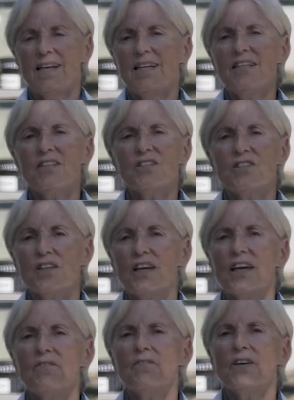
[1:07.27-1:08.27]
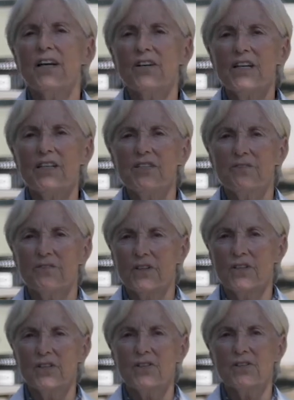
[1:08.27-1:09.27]
It is a very
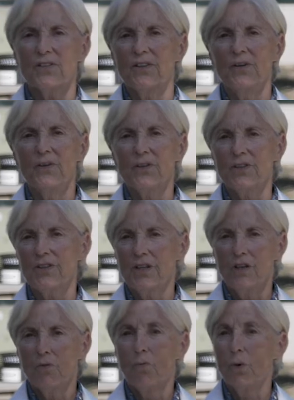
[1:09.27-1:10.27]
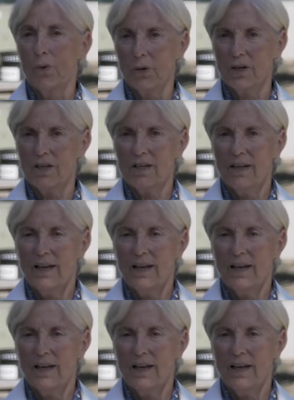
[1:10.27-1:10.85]
diverse older ward,